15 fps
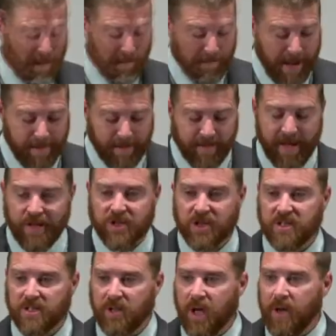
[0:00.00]
Maybe they
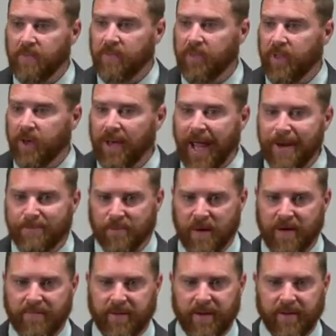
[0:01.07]
just loved the labor
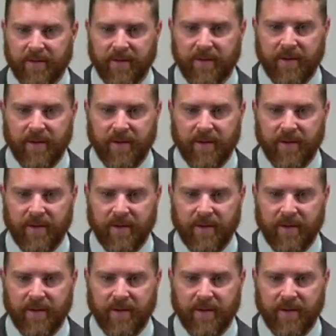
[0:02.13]
of it.